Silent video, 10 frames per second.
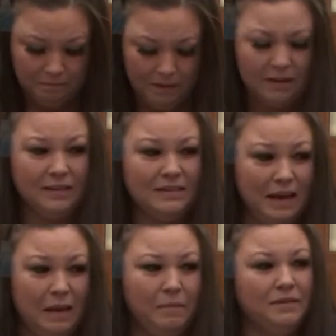His
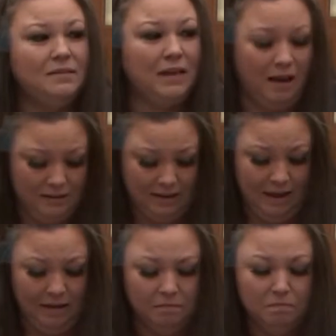name is
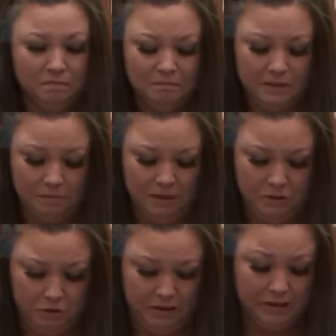Daunte
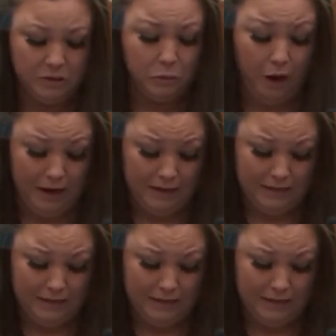Demetrius Wright.